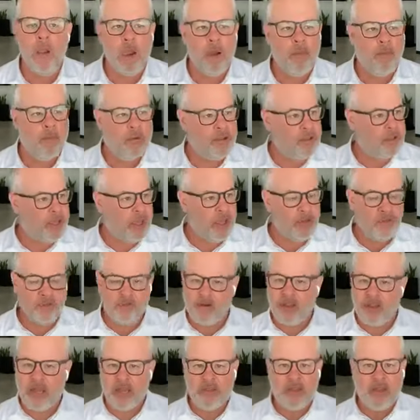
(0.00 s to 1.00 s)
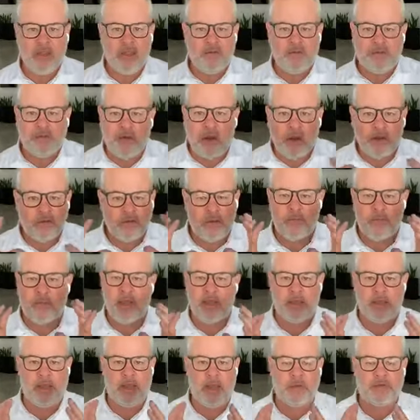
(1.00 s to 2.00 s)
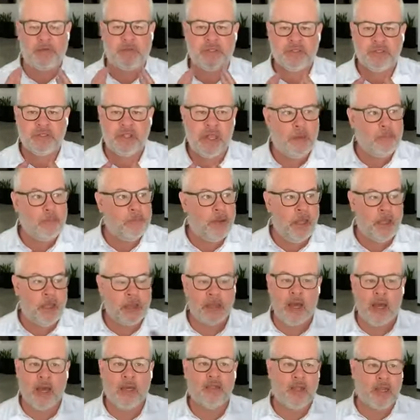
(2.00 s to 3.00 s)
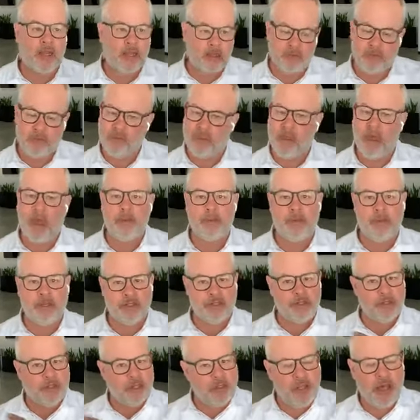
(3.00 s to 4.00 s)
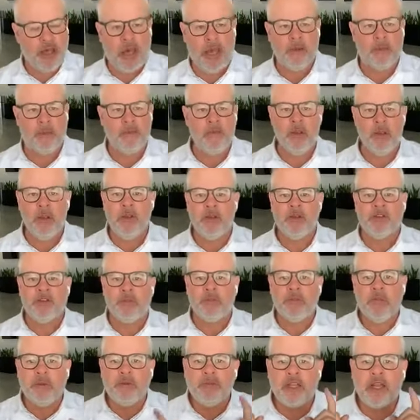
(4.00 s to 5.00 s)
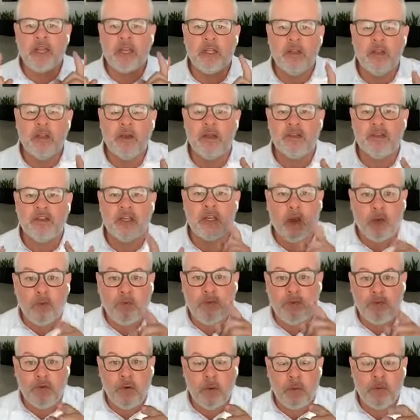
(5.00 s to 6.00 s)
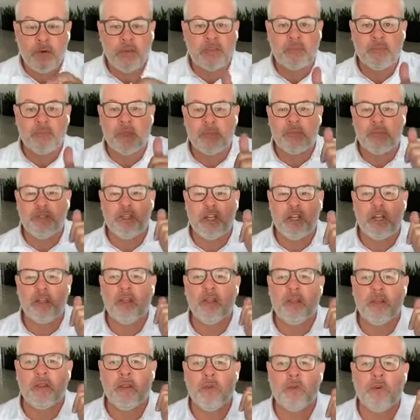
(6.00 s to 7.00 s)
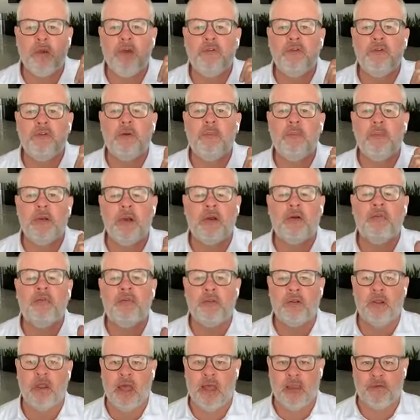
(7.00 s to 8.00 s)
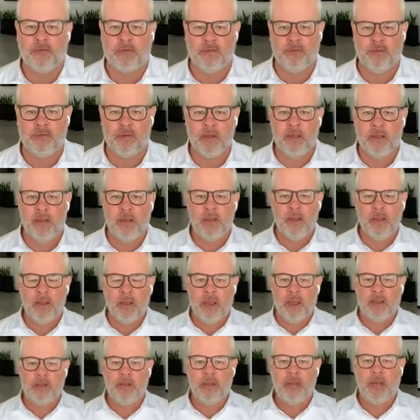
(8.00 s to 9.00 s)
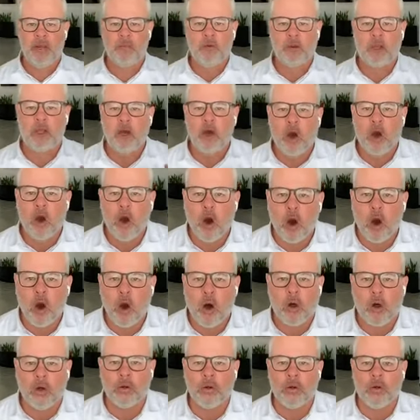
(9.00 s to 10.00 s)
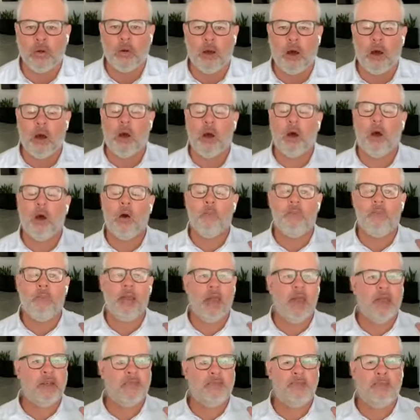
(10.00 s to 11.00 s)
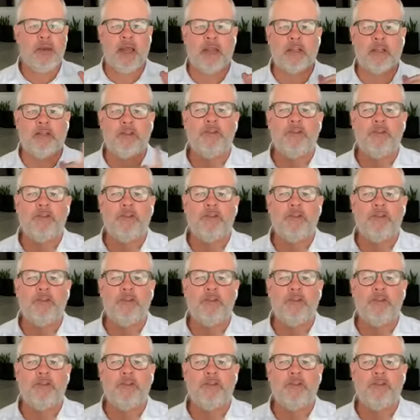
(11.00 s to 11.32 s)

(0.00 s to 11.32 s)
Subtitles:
when you can't find anything in front of you right now to say, man, God, thank you for that because you did that. Sometimes you got to look to go forward. Sometimes you got to look in the rearview mirror of your life. And you got to recall, oh man, back in